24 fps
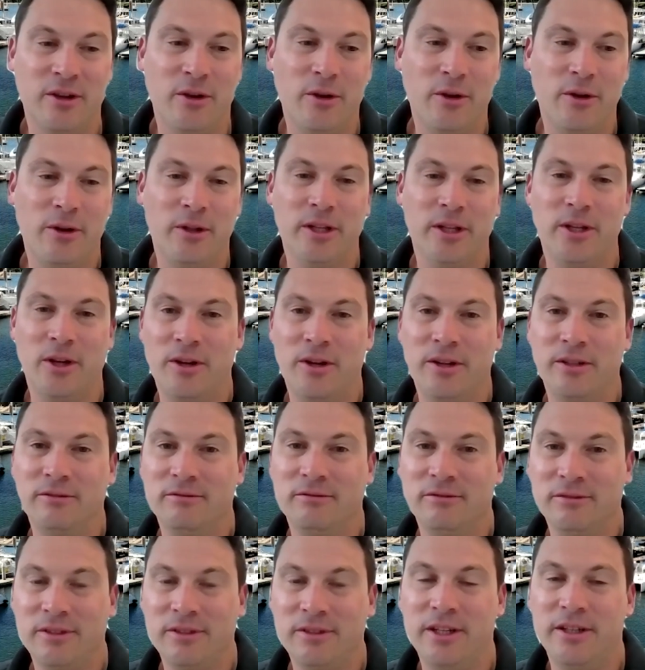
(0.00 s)
early
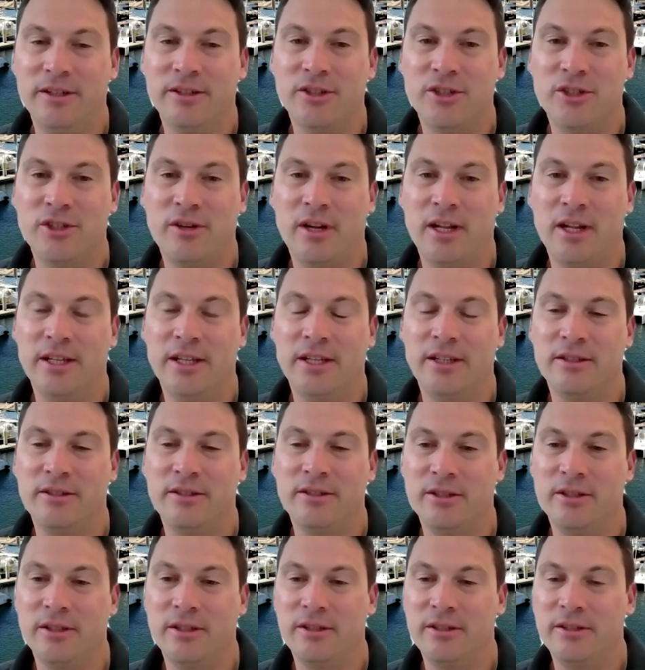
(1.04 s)
on in Australia.
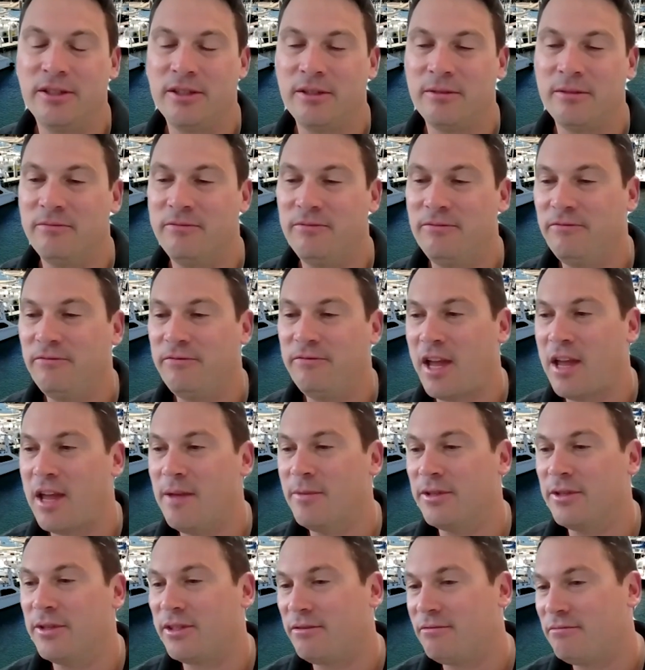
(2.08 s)
You know, some
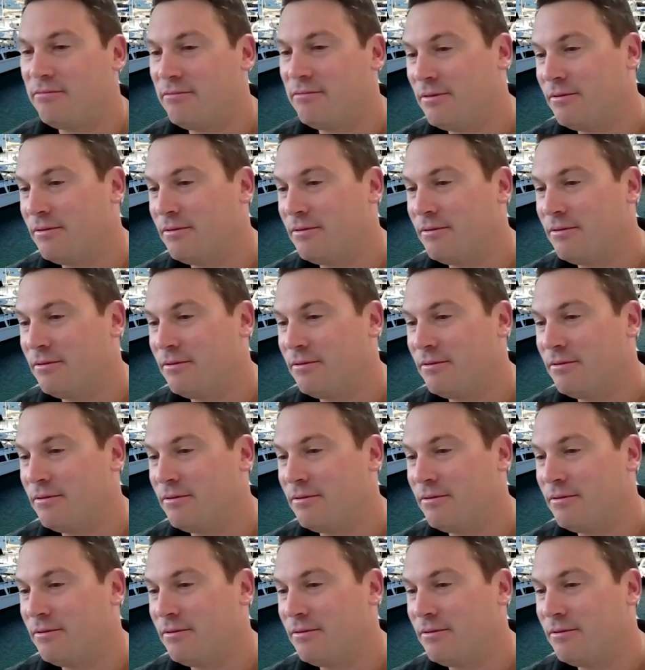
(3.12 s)
famous